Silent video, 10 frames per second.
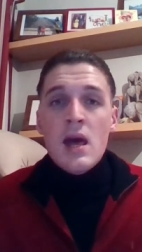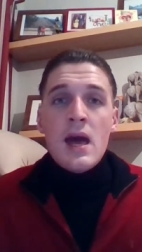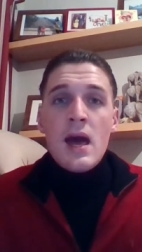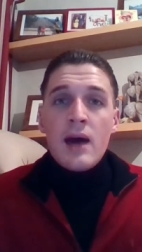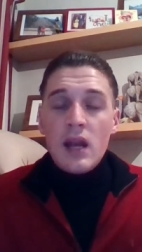
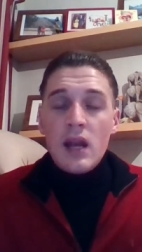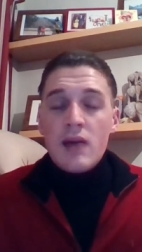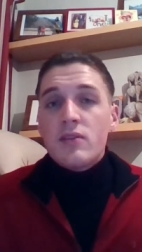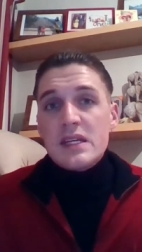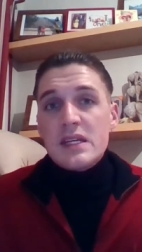and the level
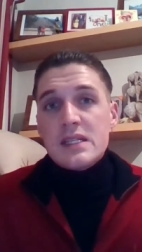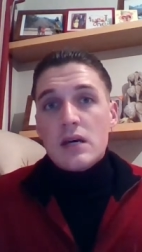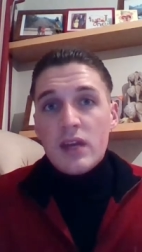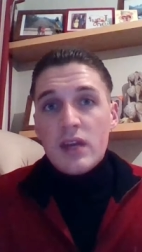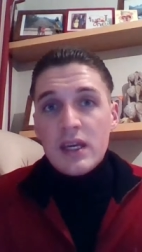of
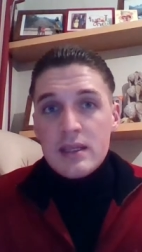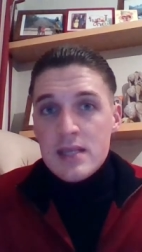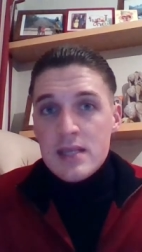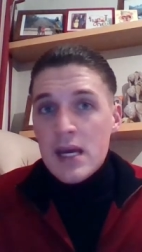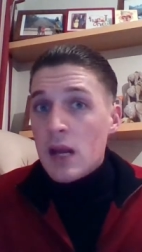detail they can
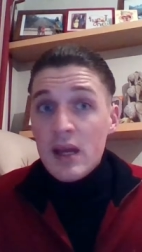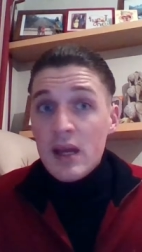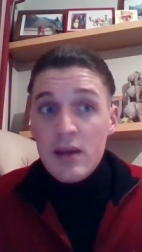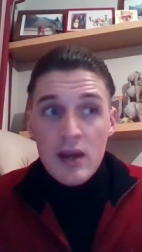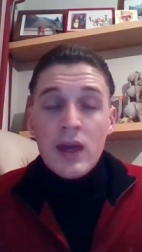see and I
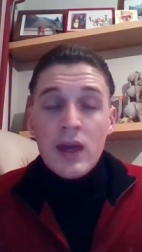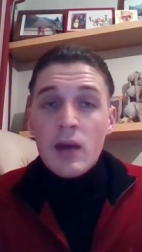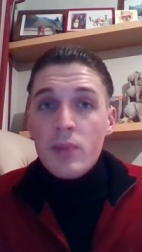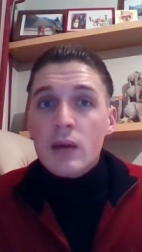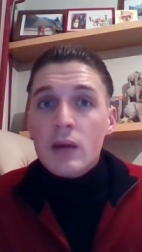believe now they can
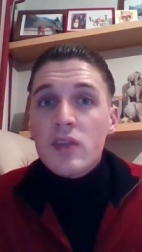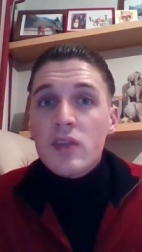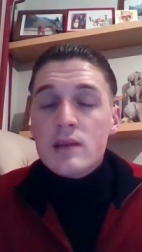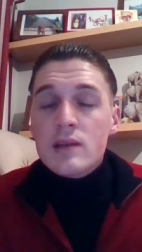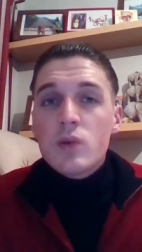pick up
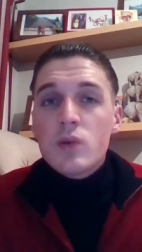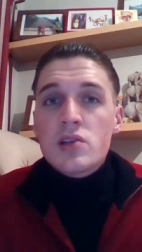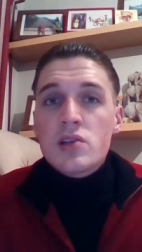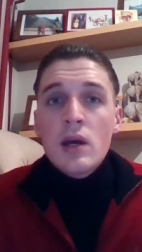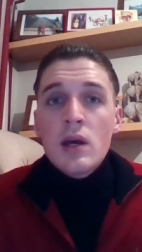things
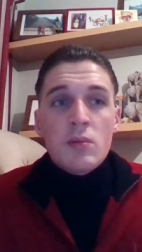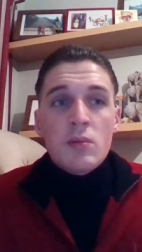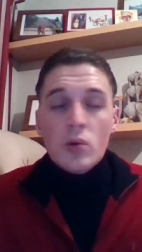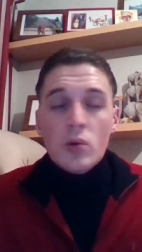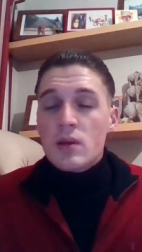which can be
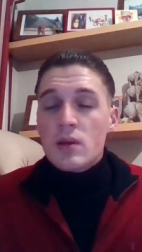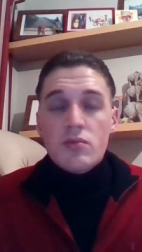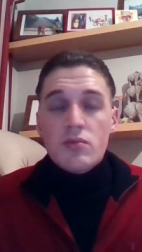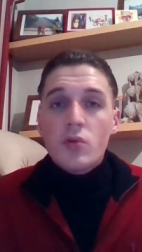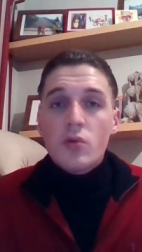caught up to
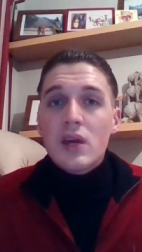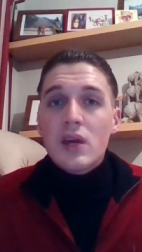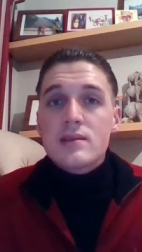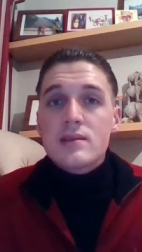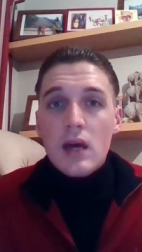four
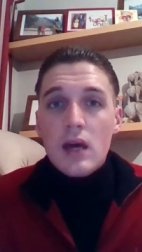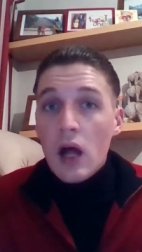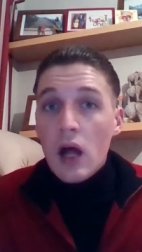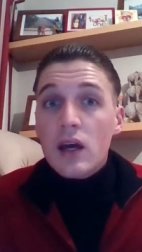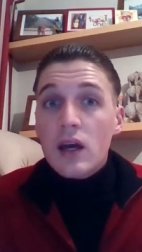years
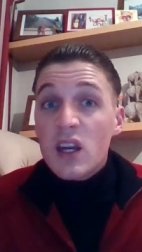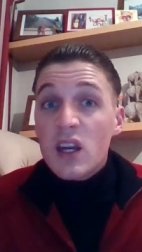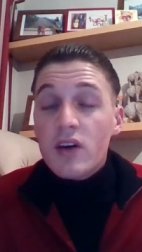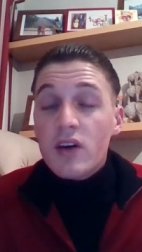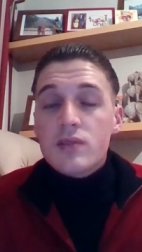earlier in
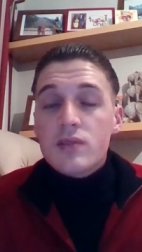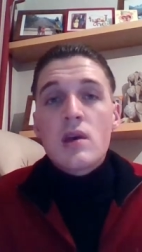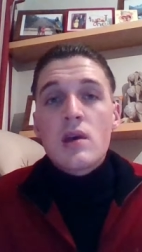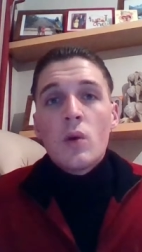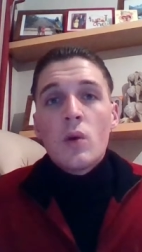advance,
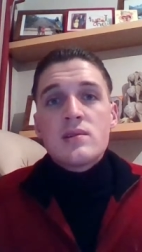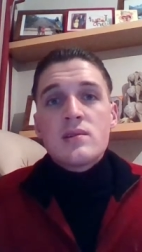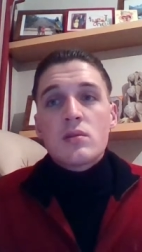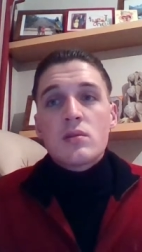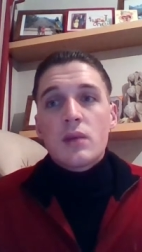which is
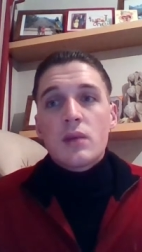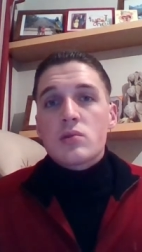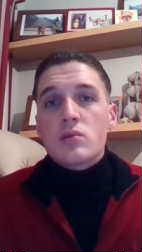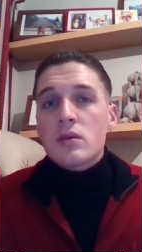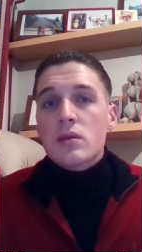incredible.
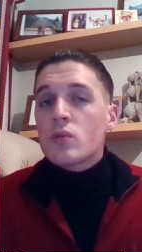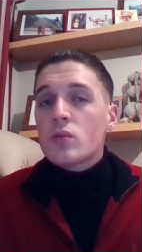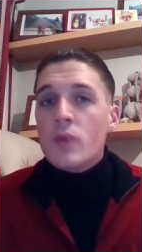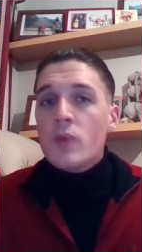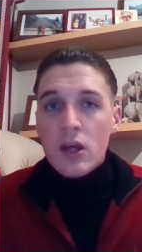So I thought with
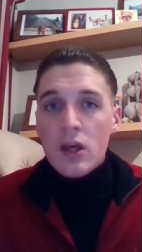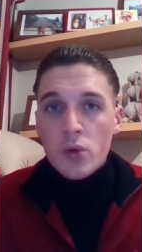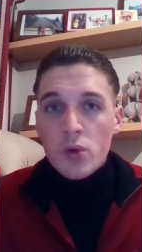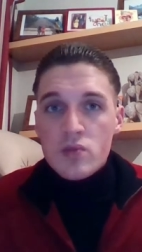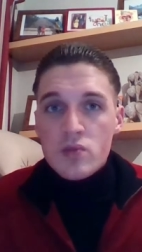all my health
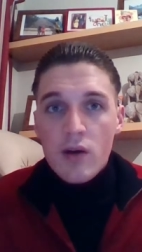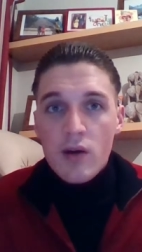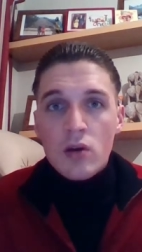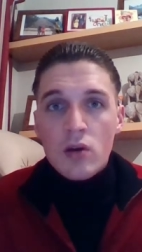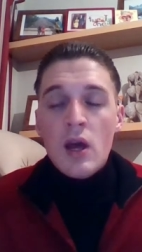problems going
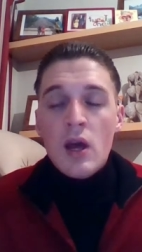on